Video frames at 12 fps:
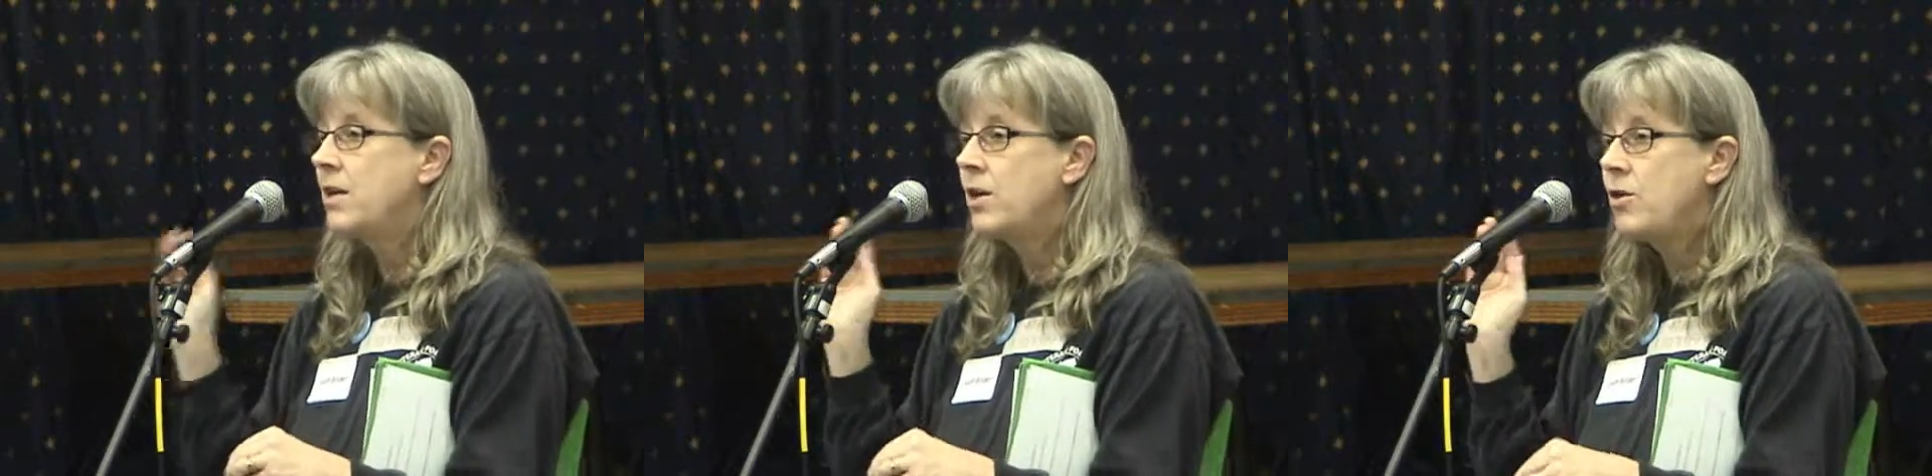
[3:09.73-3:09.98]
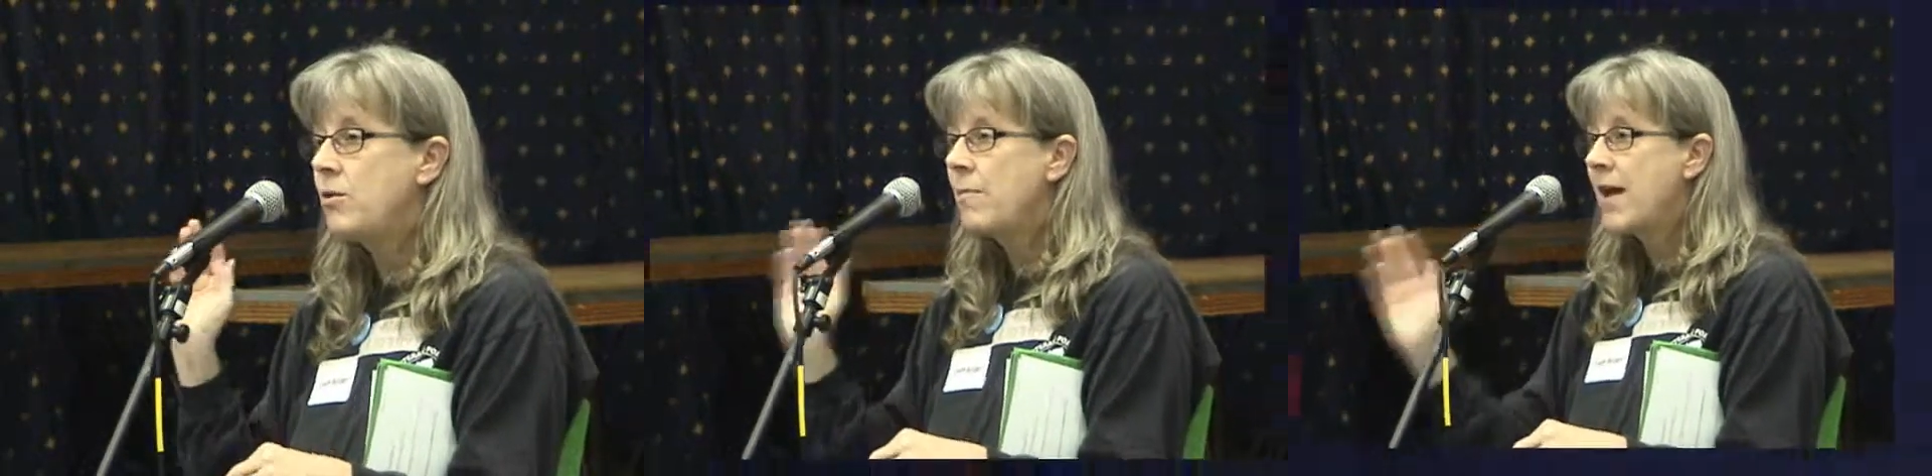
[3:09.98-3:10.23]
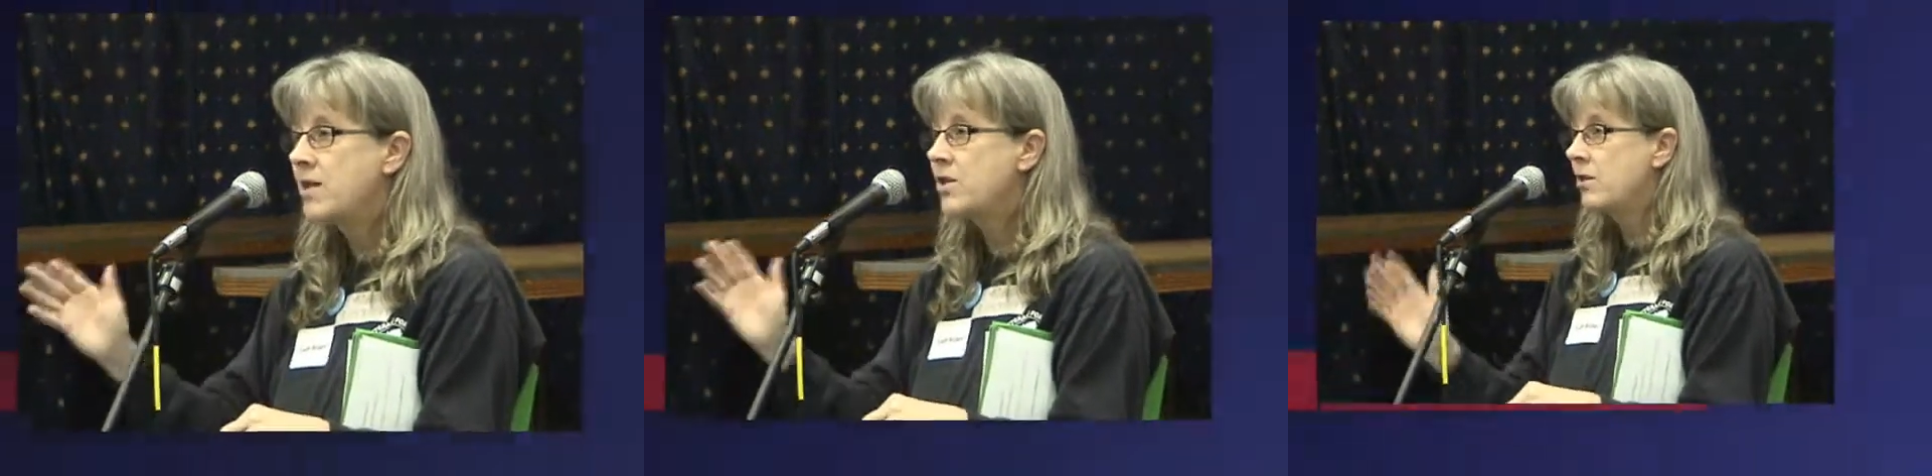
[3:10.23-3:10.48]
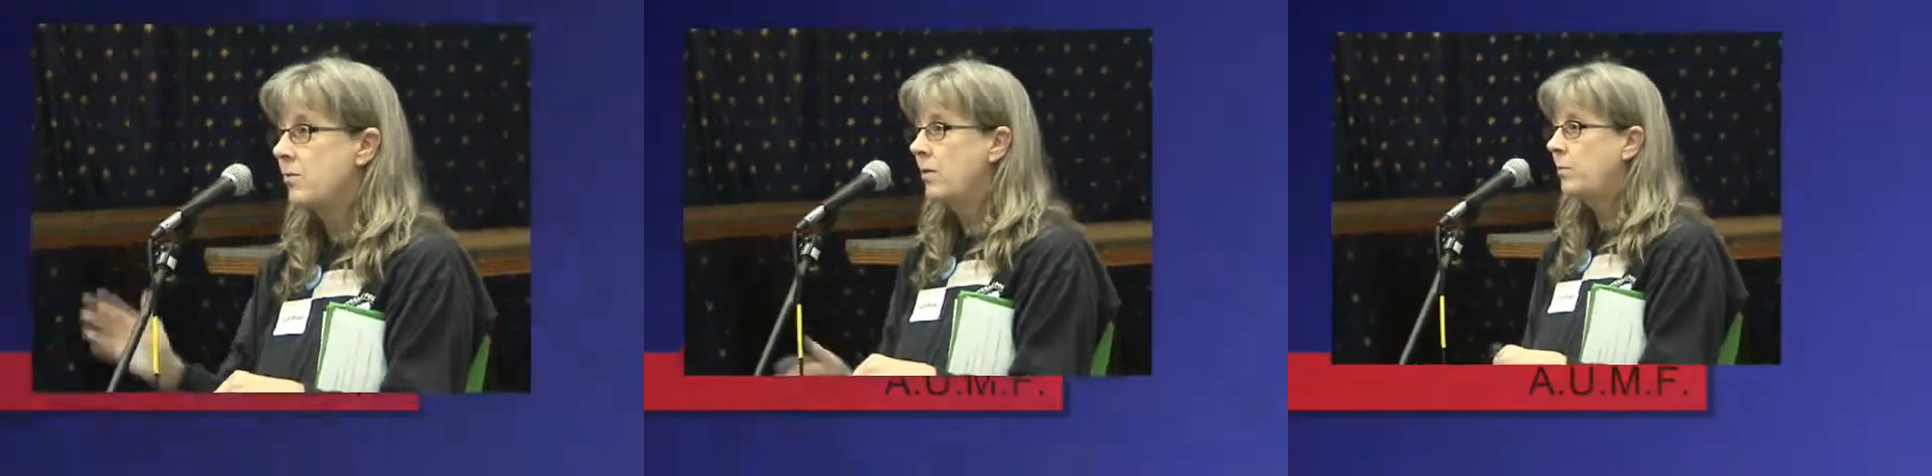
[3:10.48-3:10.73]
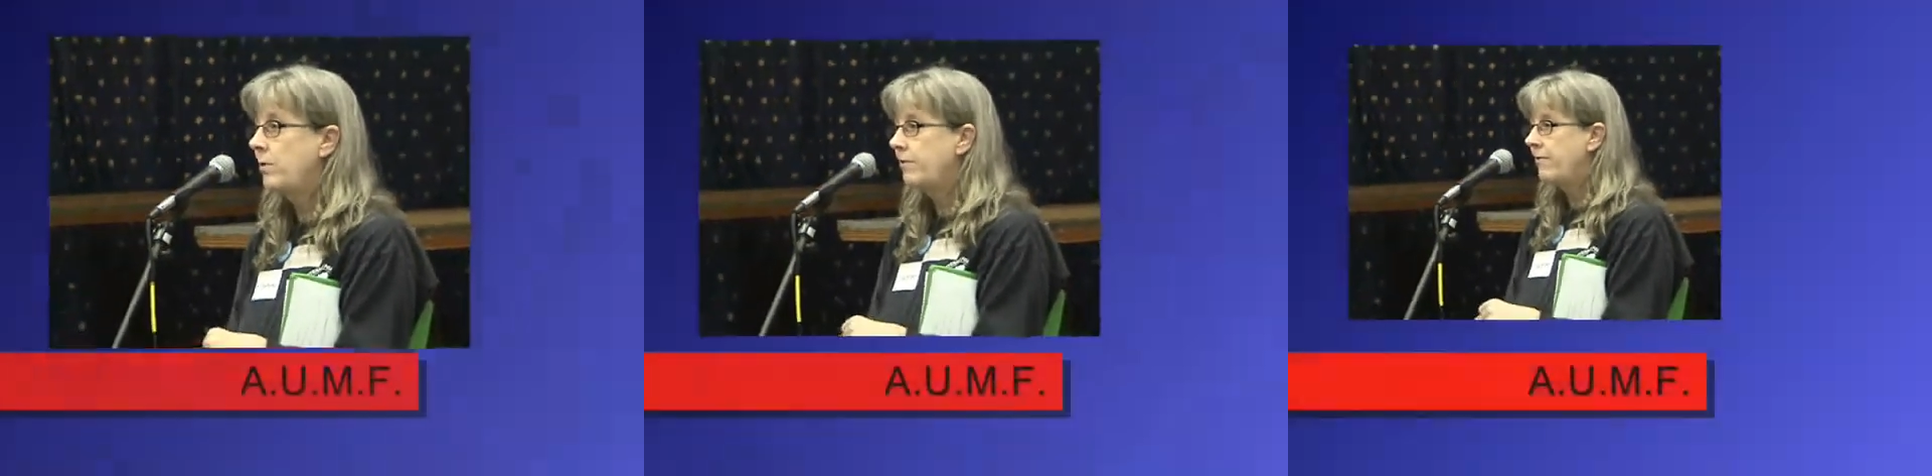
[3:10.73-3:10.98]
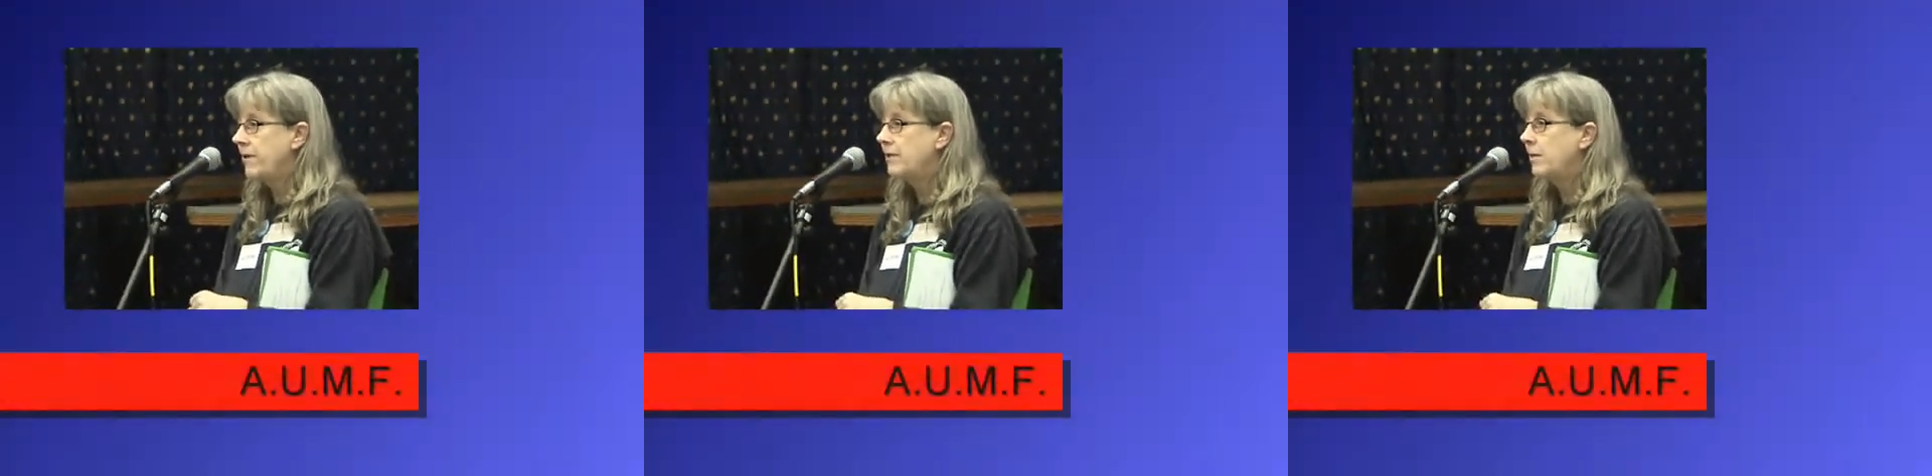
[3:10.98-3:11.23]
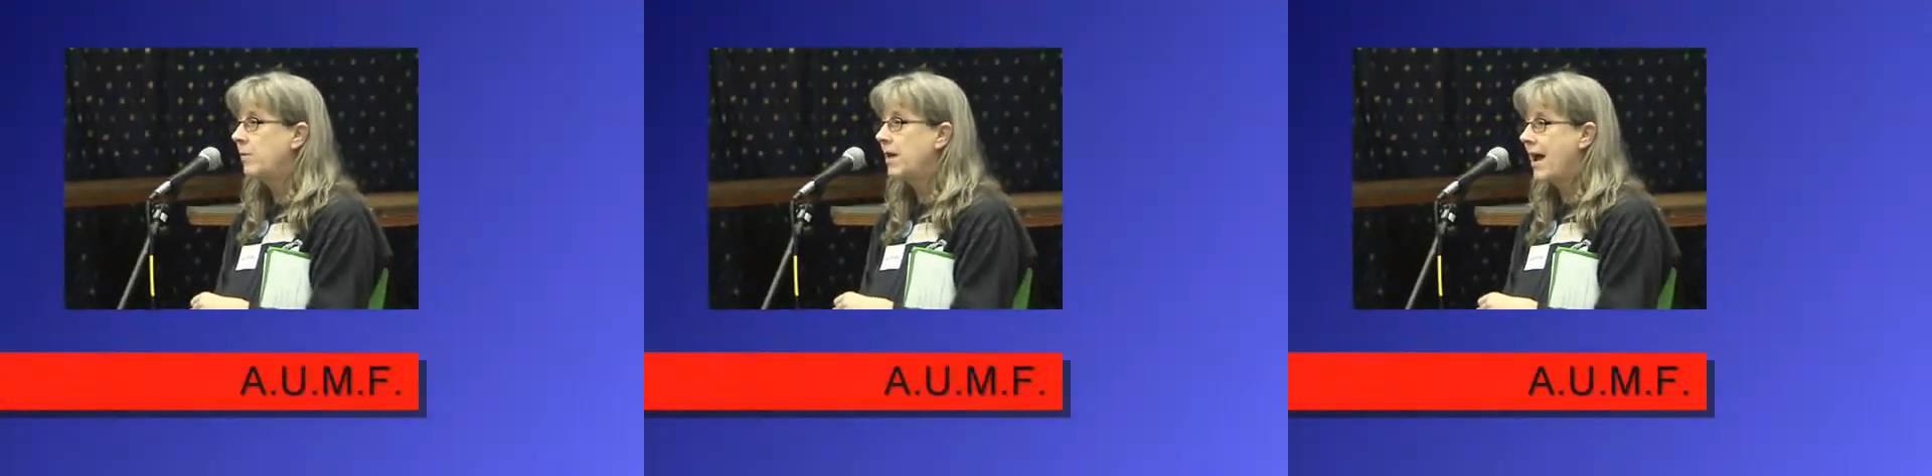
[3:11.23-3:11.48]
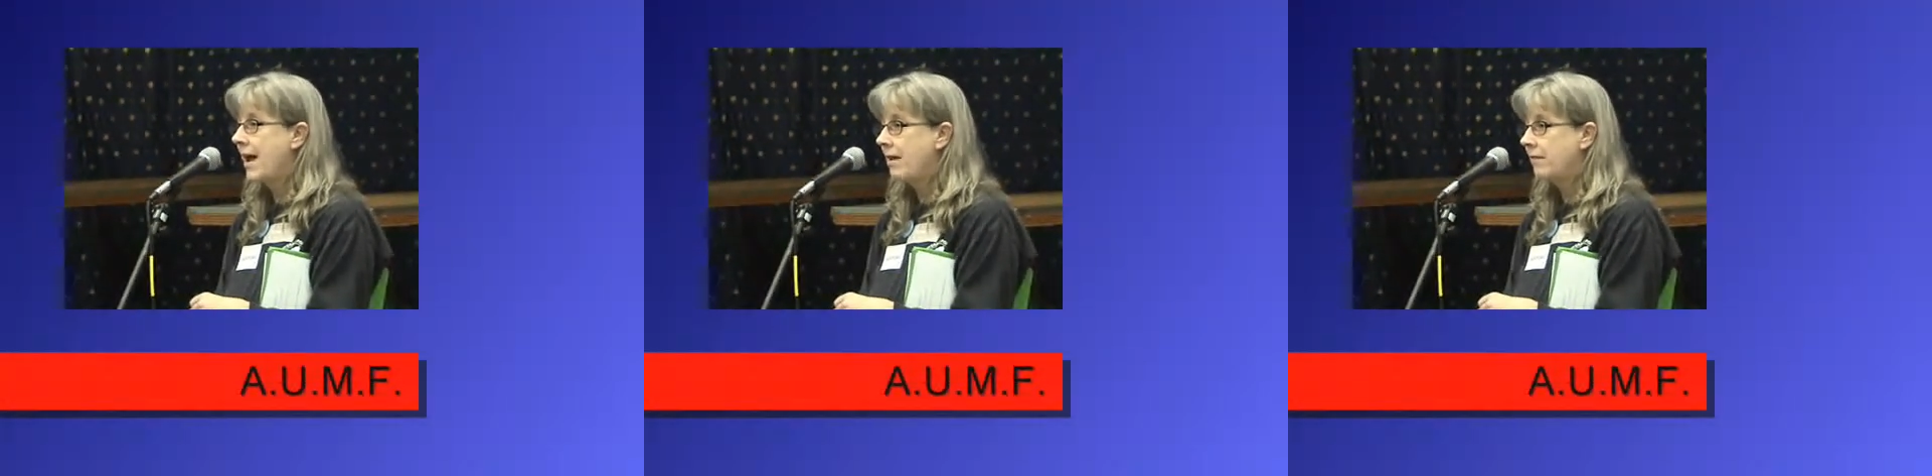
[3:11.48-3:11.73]
can you imagine the ripple effect that would
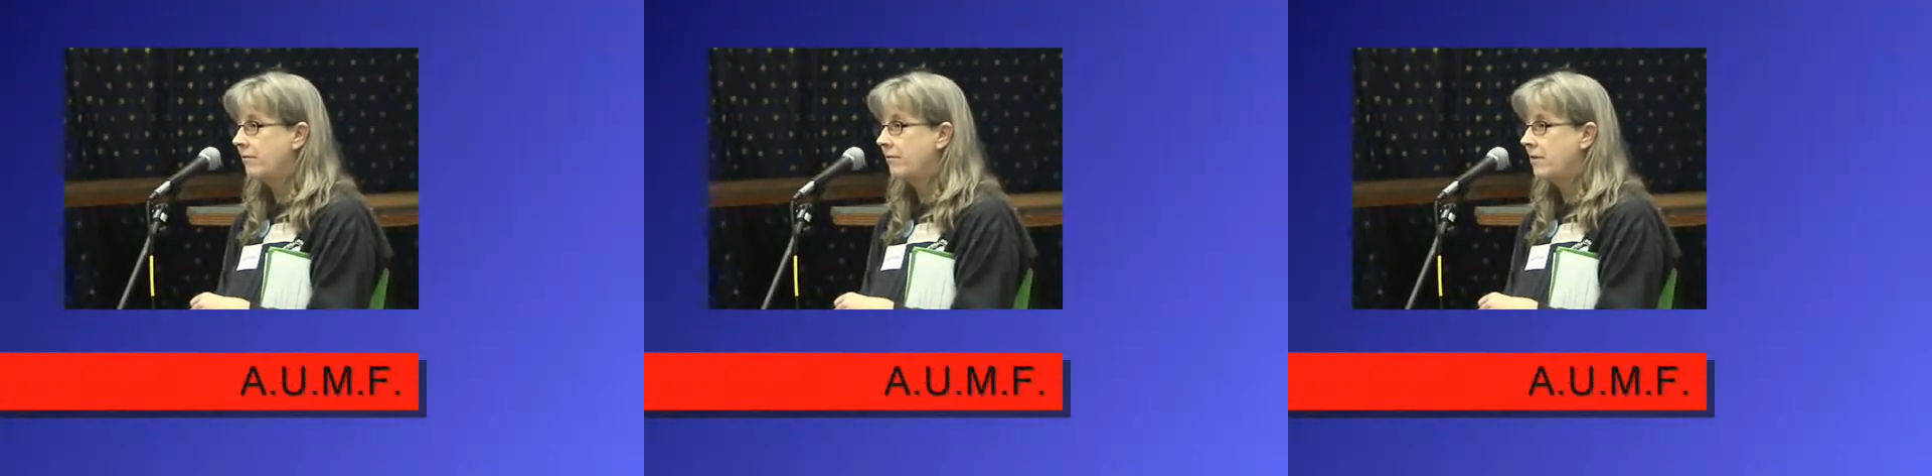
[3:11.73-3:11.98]
have?